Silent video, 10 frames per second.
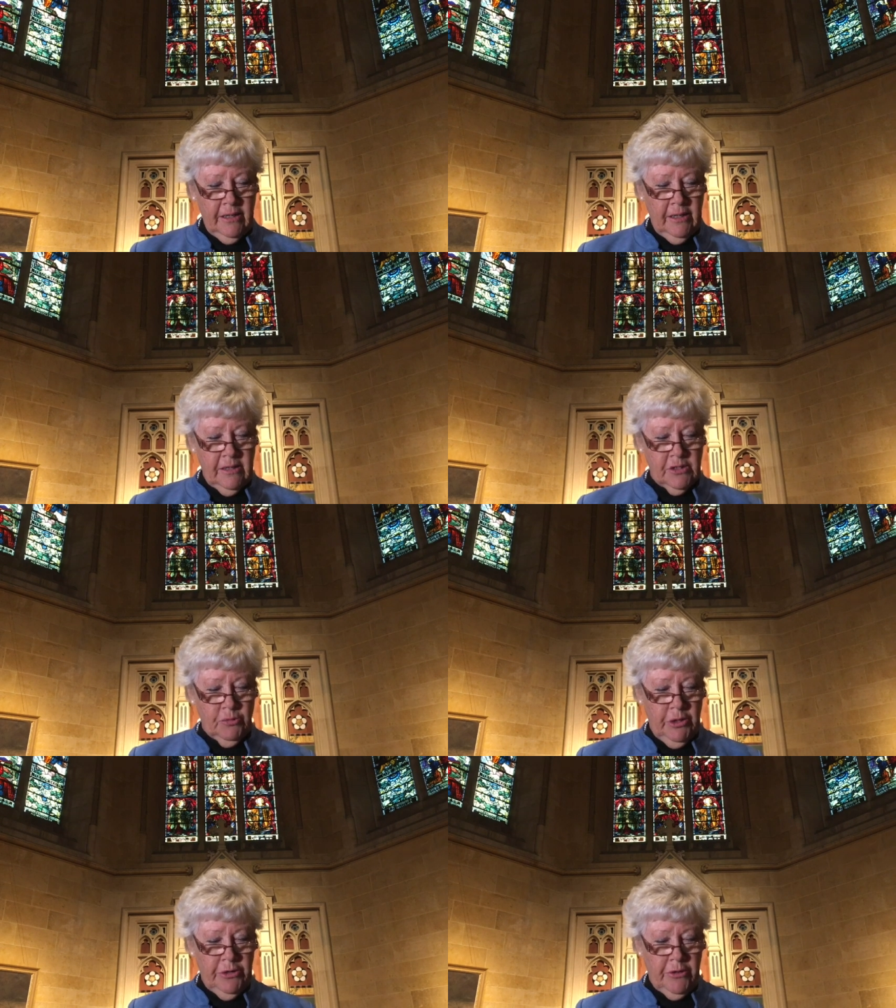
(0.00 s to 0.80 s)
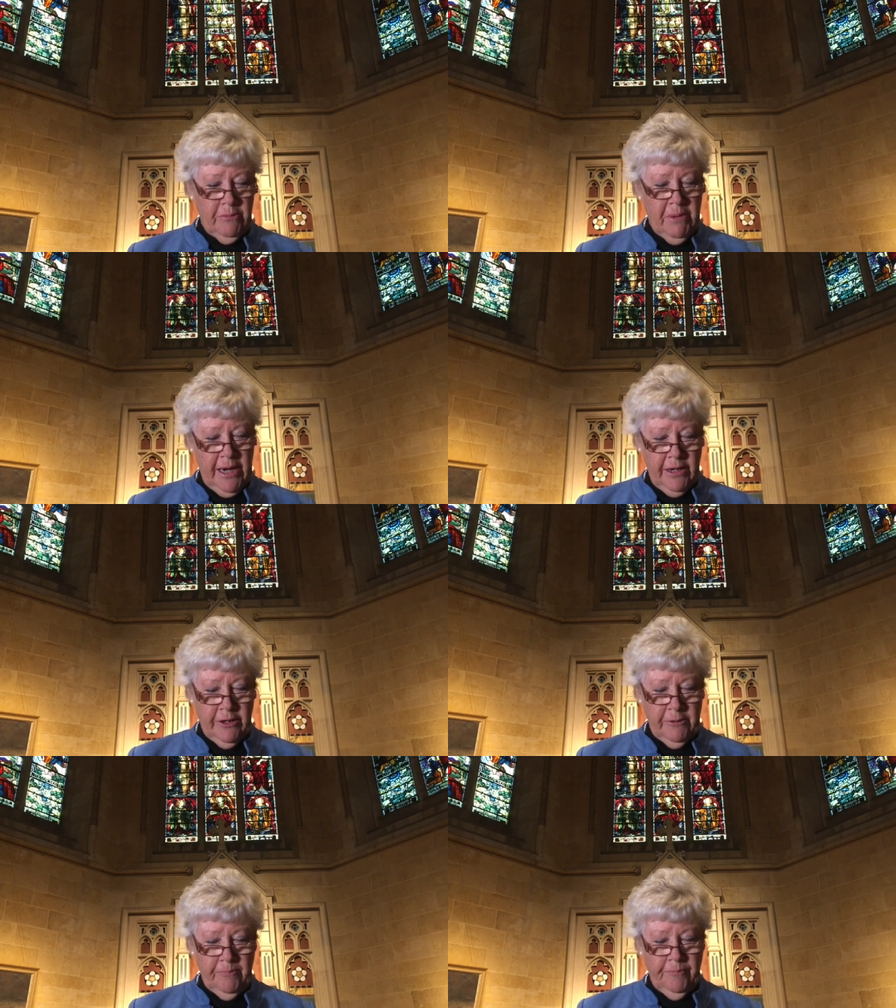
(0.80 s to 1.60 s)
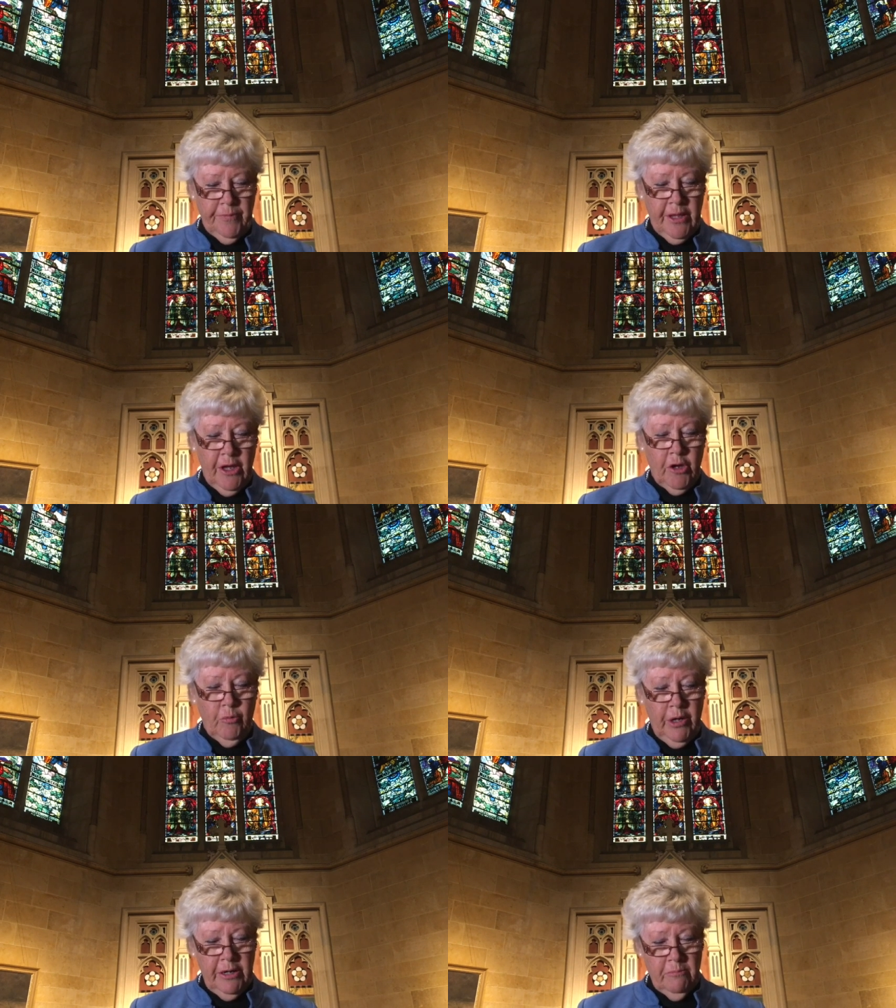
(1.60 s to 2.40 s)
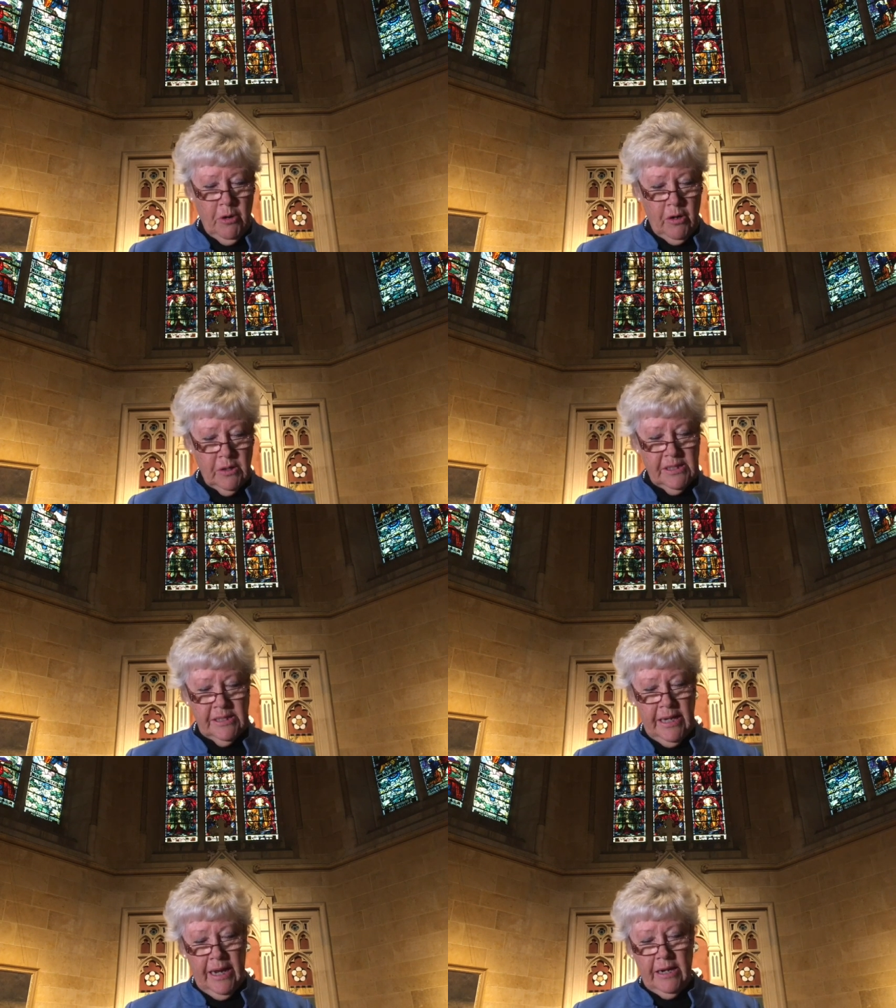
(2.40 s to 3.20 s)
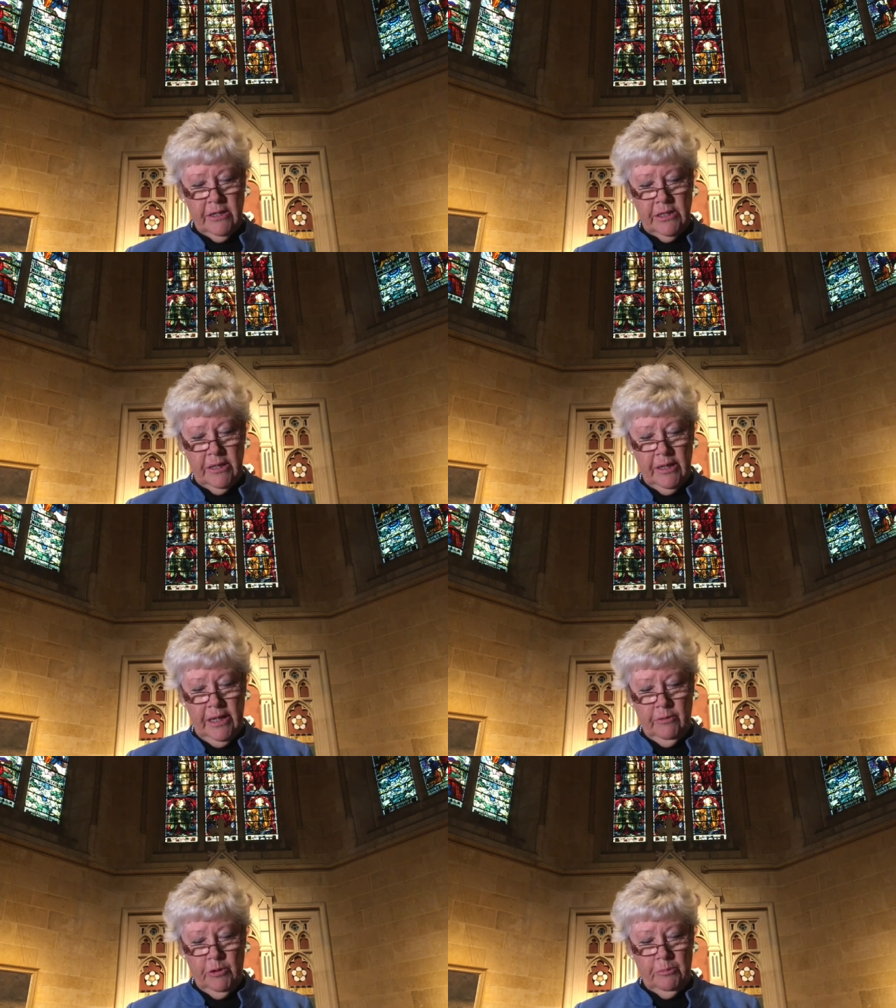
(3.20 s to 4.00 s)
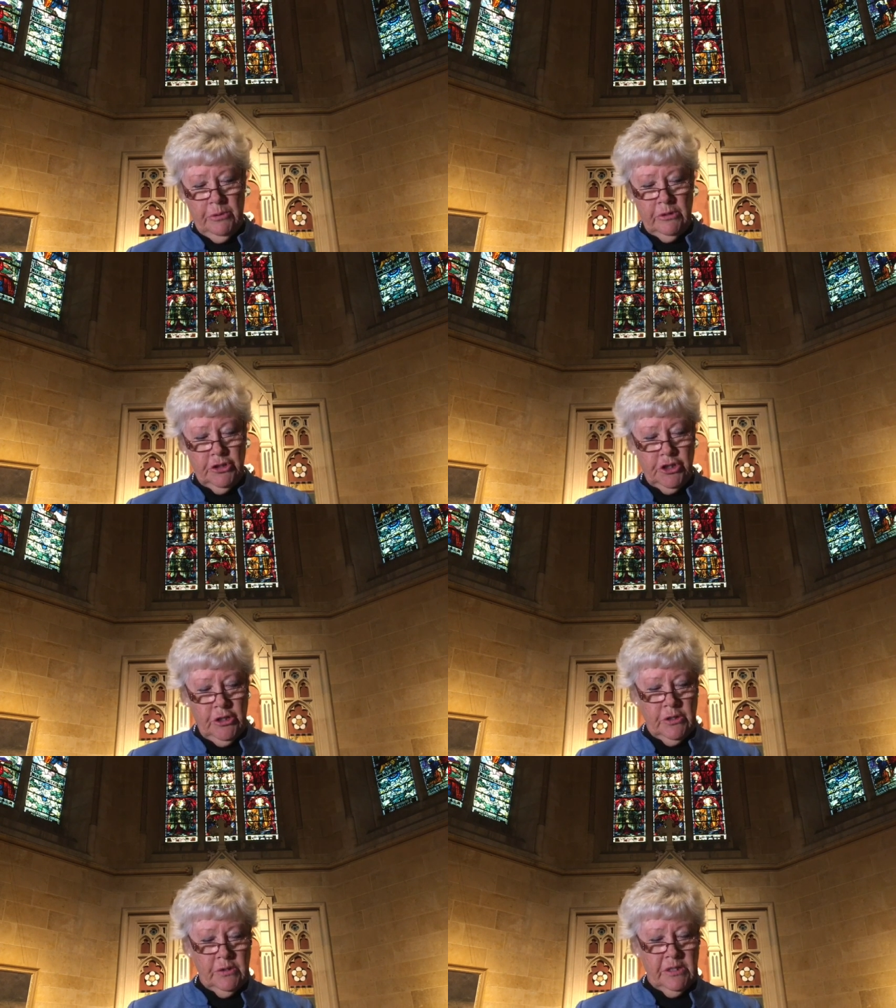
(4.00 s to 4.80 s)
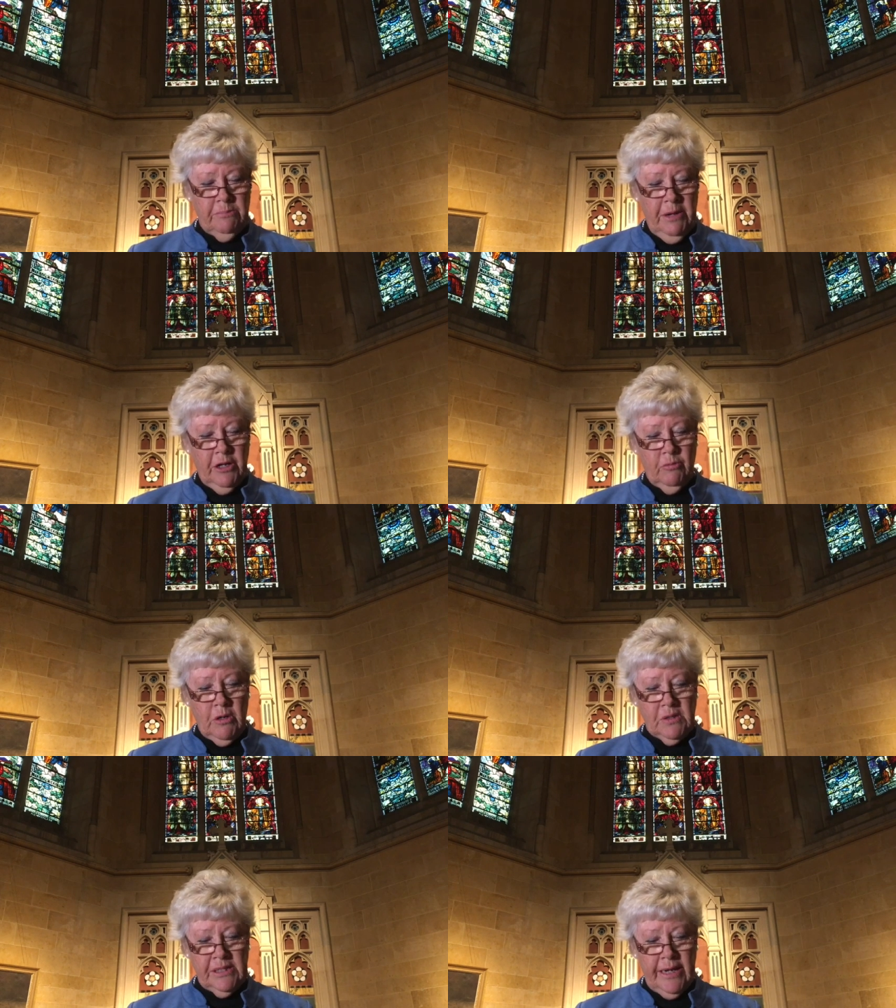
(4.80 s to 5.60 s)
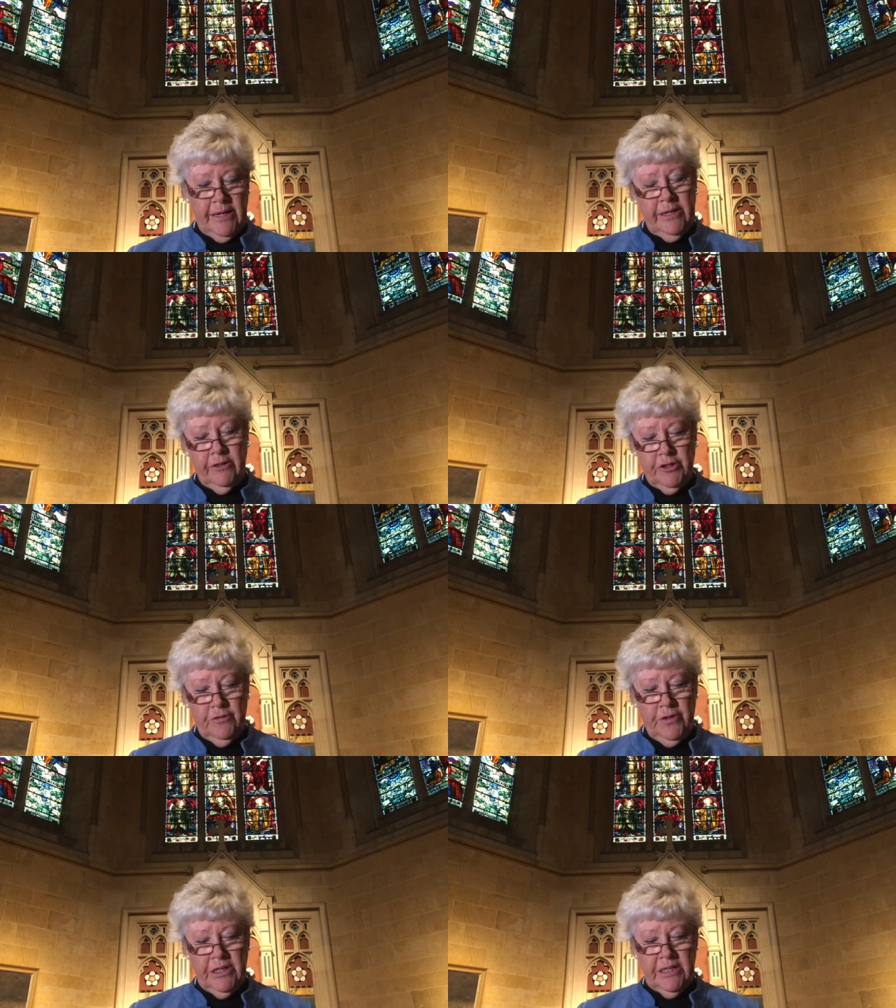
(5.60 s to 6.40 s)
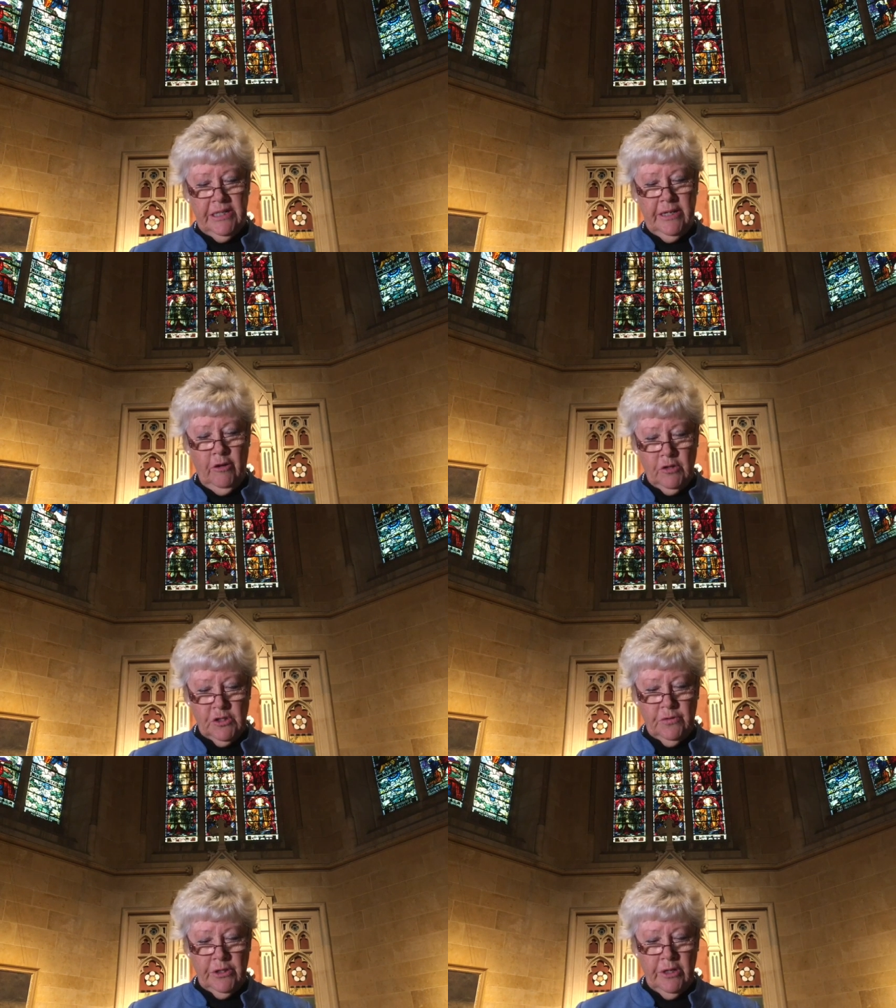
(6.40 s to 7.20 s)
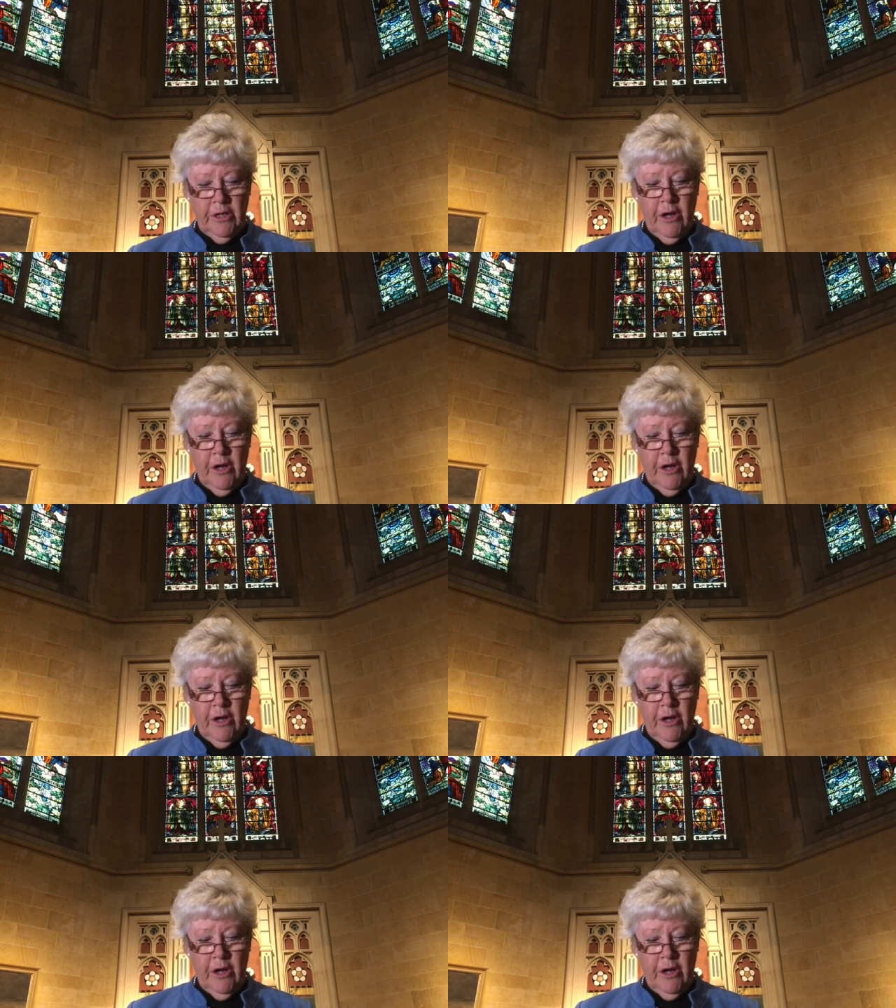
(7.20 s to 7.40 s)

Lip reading: glass window maker. William Morris and Edward Burne-Jones met while studying divinity at Oxford,